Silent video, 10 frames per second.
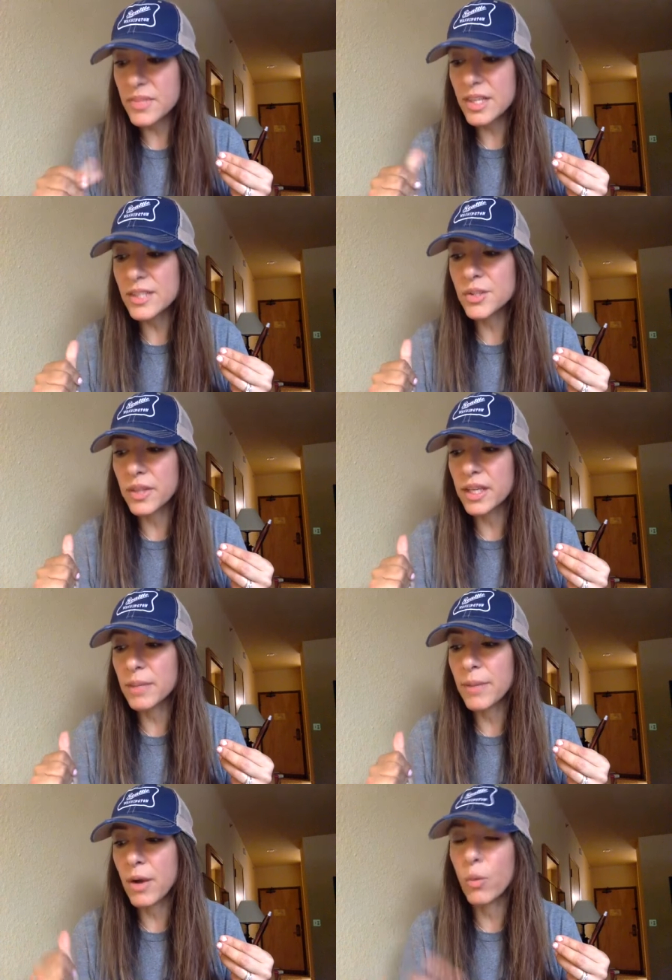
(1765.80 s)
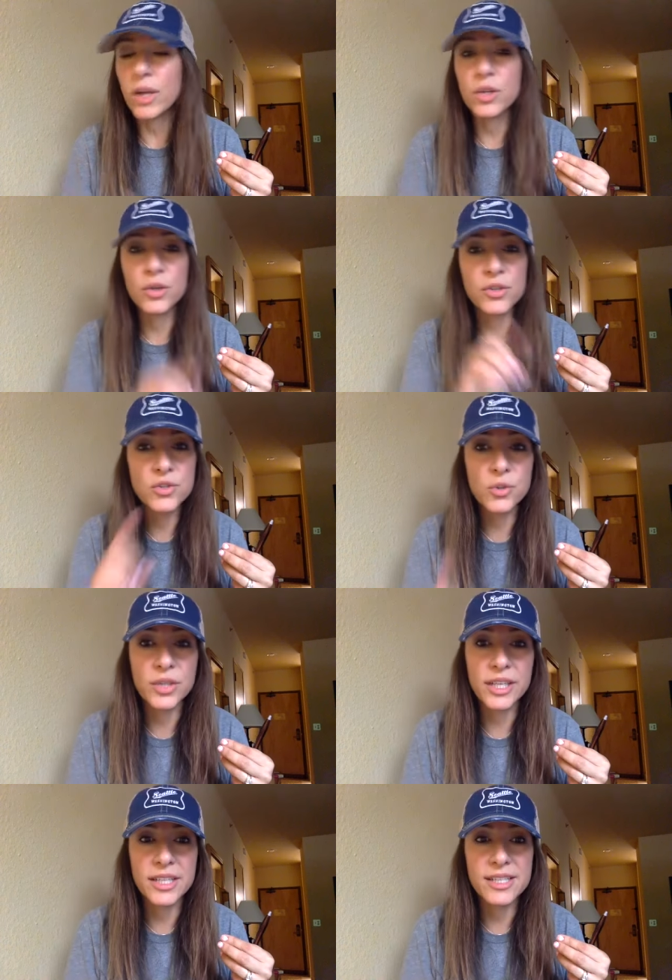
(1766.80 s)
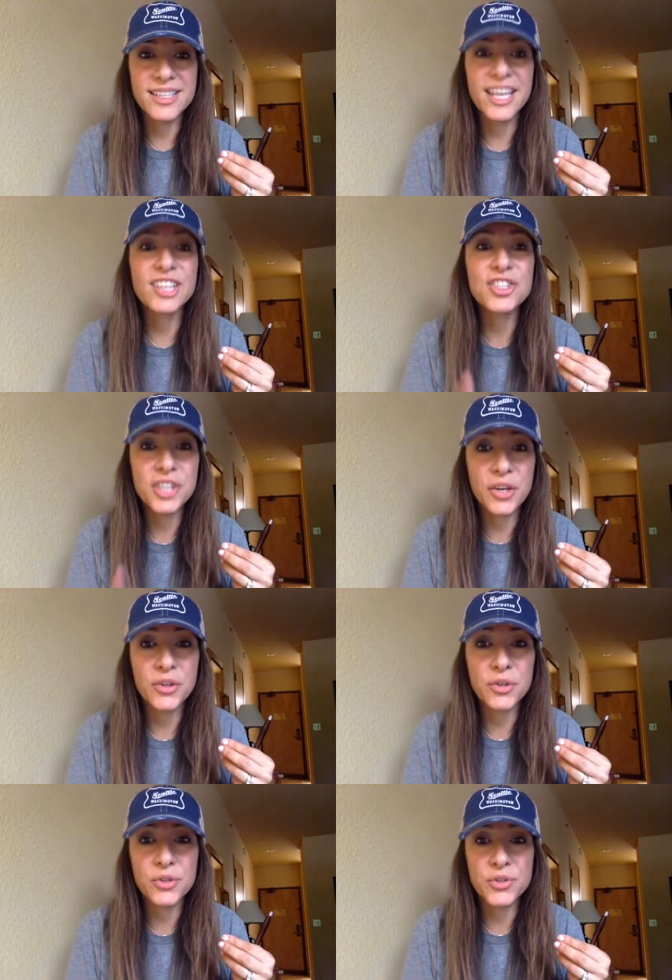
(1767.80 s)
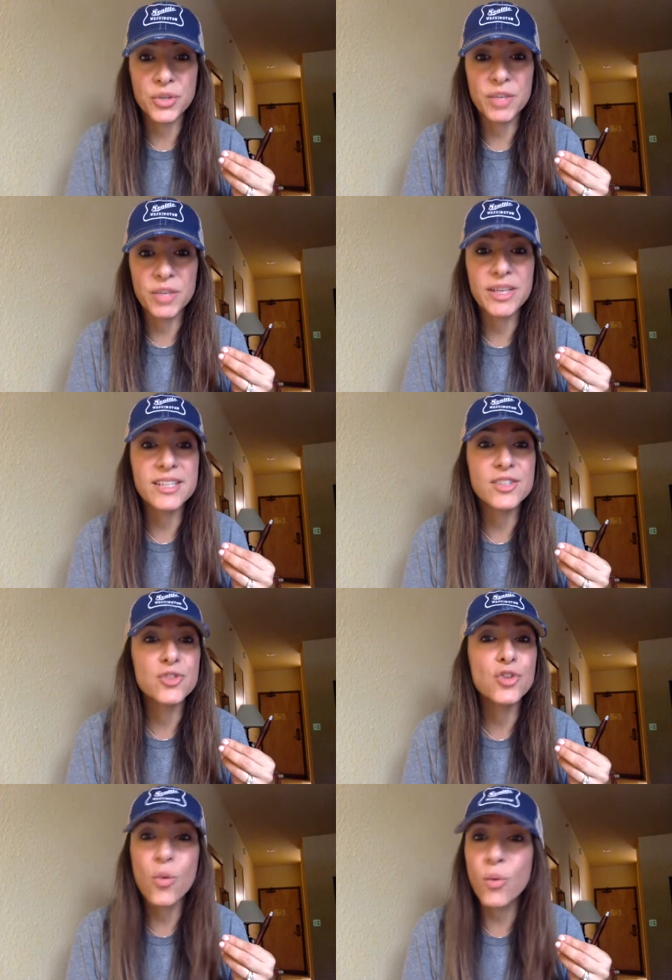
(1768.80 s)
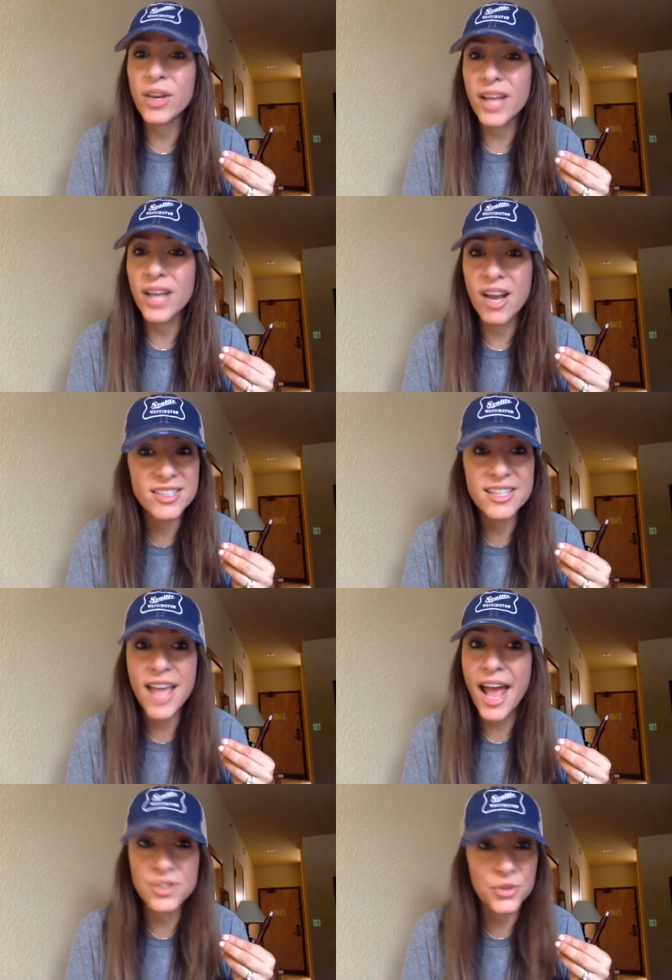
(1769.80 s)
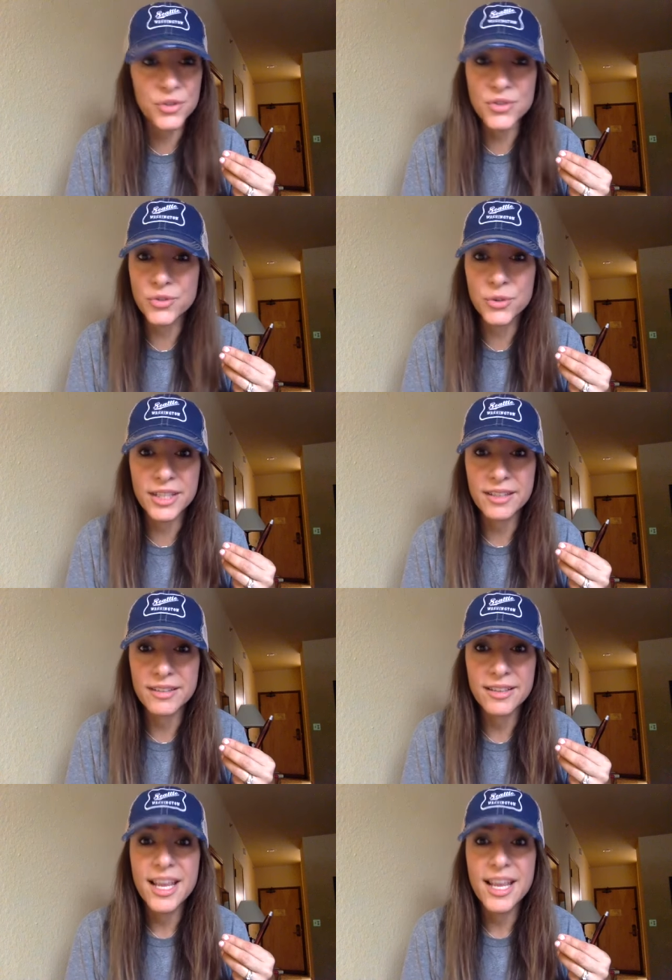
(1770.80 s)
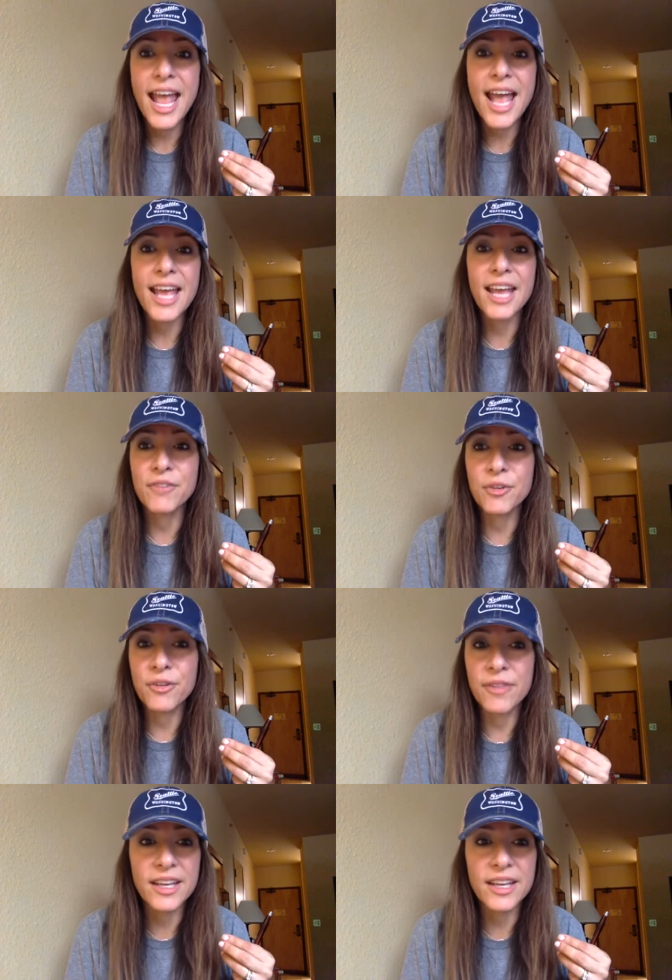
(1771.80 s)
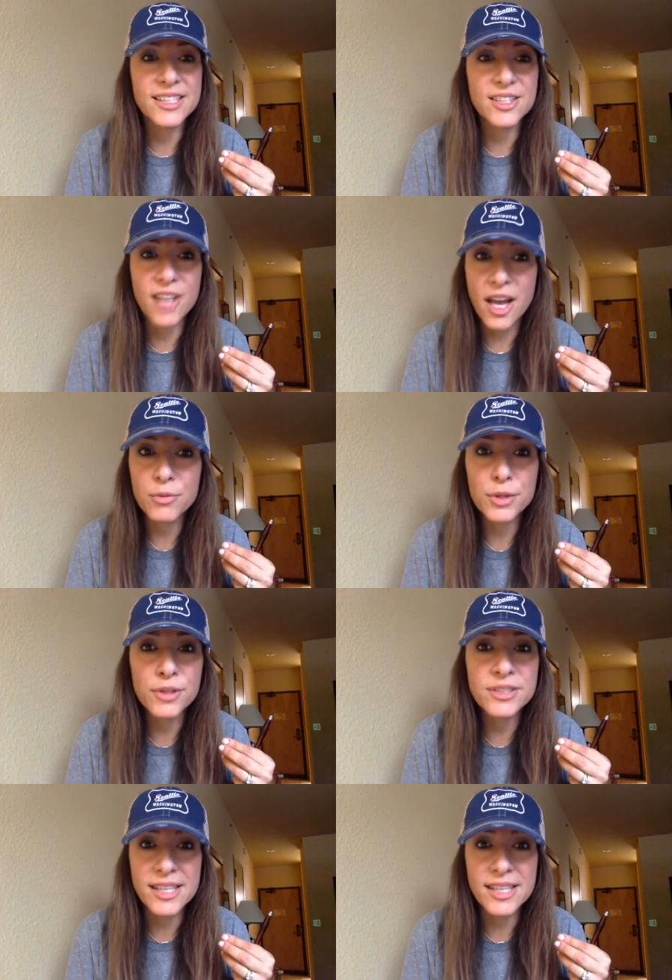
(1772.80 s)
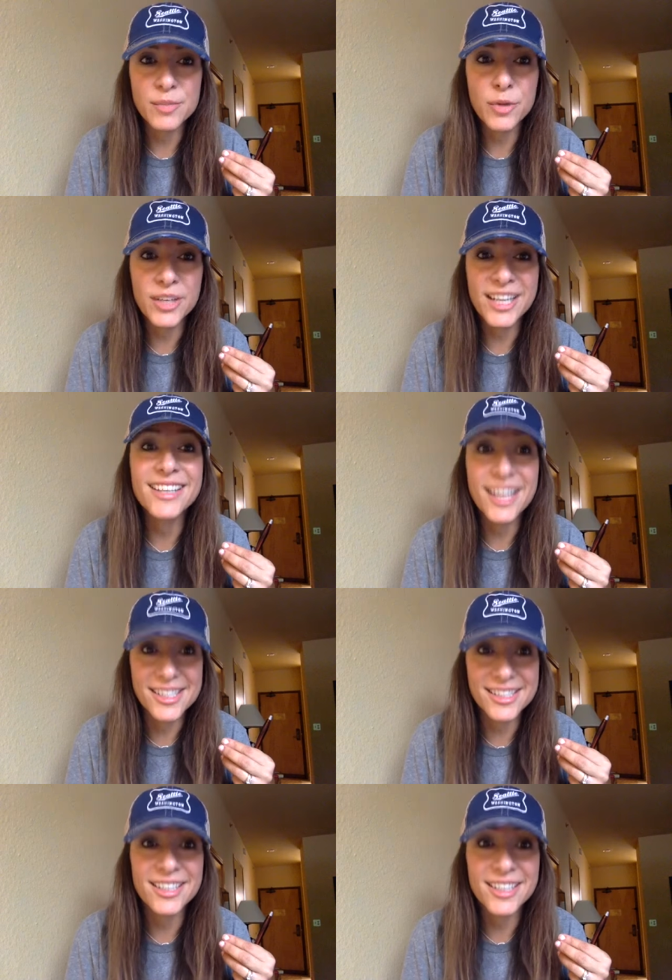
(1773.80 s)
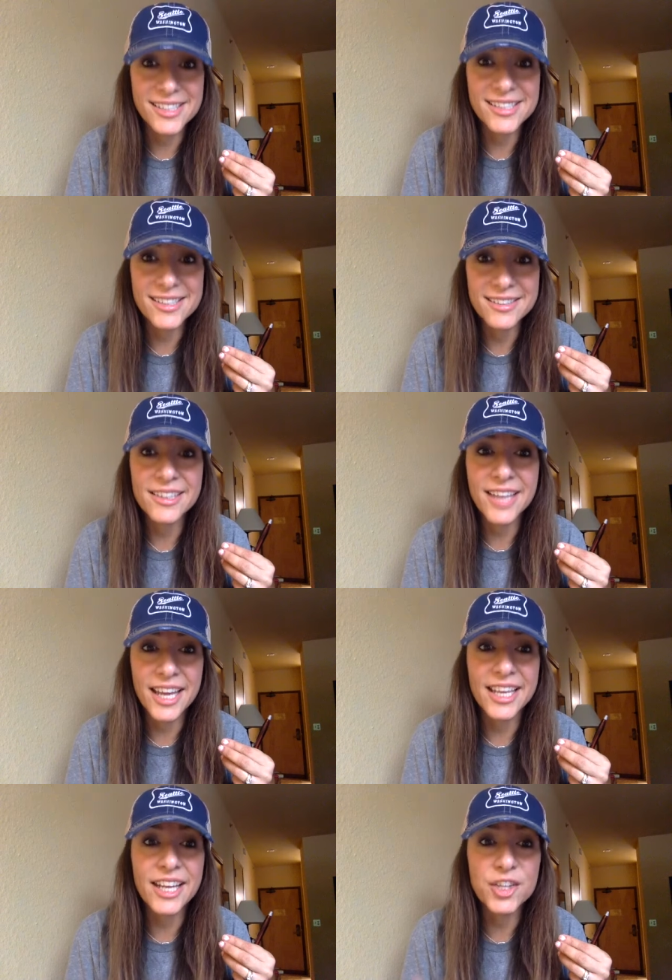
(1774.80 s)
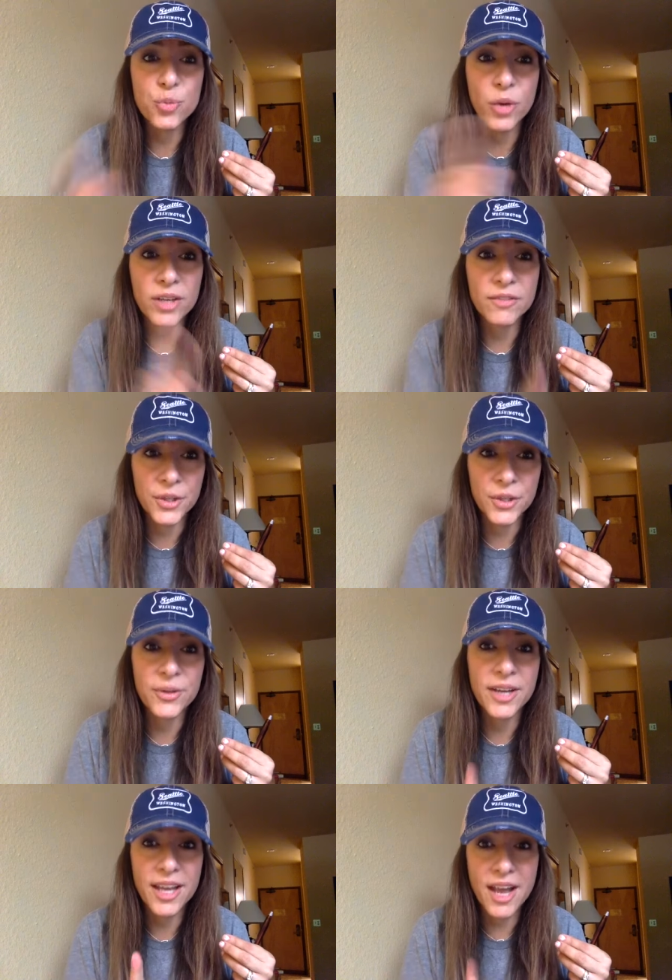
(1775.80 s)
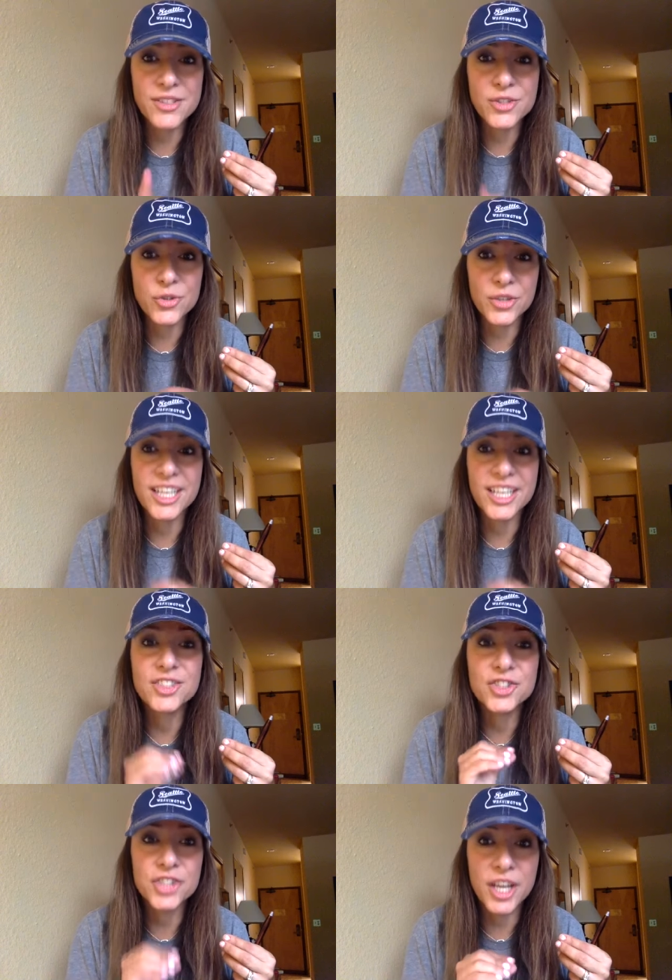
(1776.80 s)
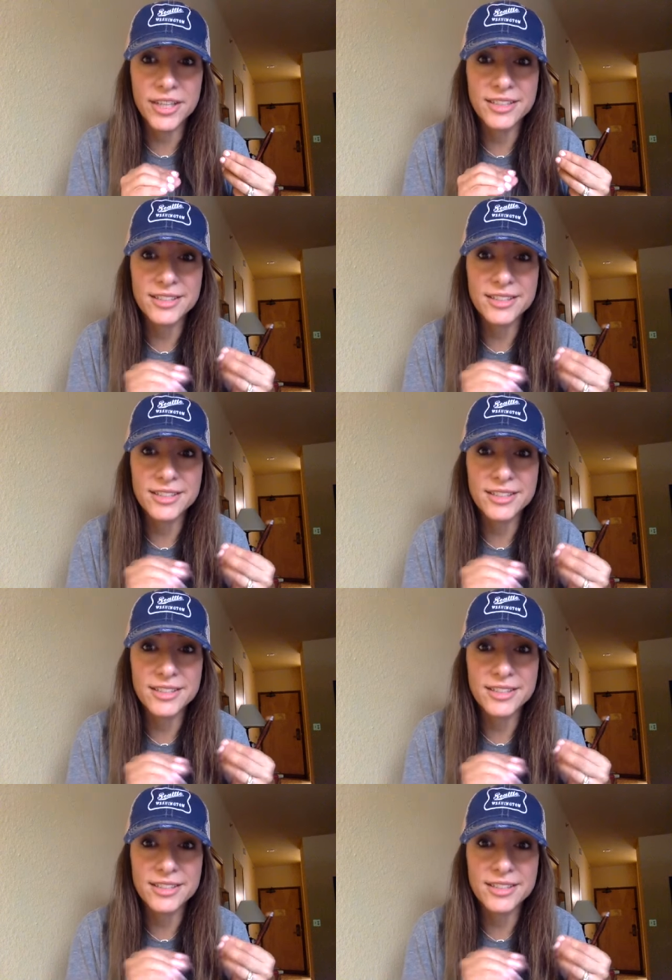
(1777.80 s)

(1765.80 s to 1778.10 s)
so think about what your story is and share your story because no one else has your story if you think it's not a real testimony yes it is okay each one of you have a story share it